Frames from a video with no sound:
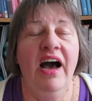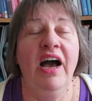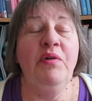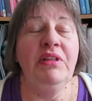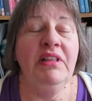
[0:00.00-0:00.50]

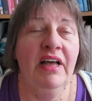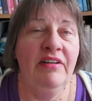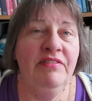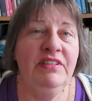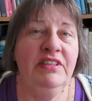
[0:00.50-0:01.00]
I would
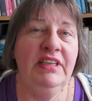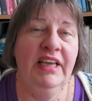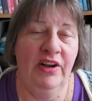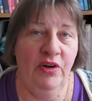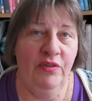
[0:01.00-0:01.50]
love to
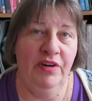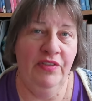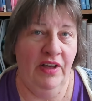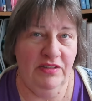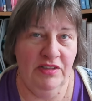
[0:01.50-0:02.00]
get over a
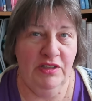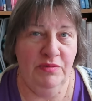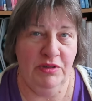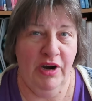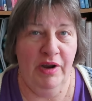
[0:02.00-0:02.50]
thousand
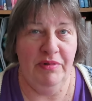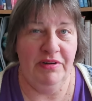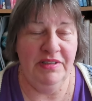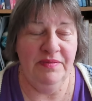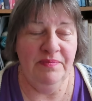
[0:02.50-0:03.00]

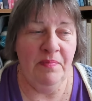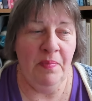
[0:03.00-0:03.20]
subscribers.